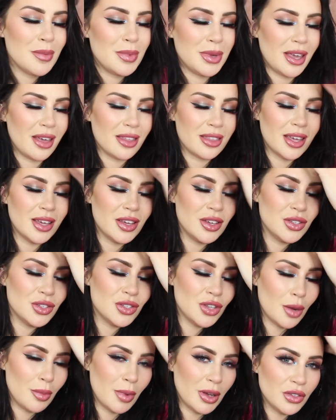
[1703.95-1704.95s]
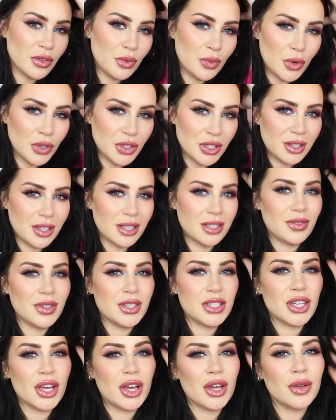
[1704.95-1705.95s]
But yeah, thank you so much for watching this
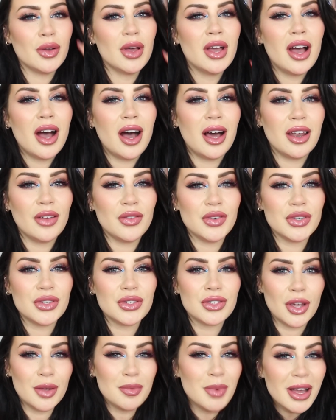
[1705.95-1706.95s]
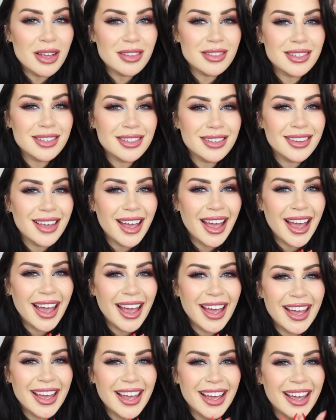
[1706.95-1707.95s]
video. I love you so much,
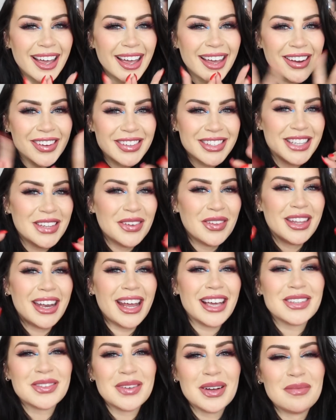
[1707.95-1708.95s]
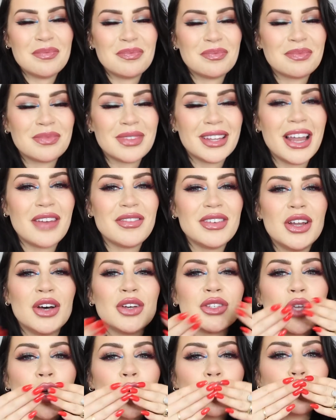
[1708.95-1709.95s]
and I'll see you on the next one. Love you
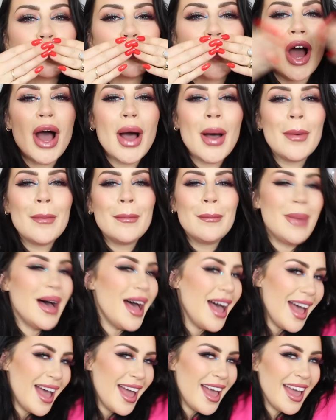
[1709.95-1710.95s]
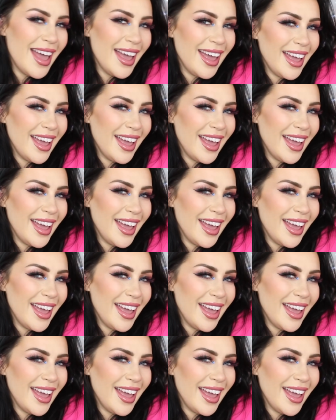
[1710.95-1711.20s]
lots. Bye.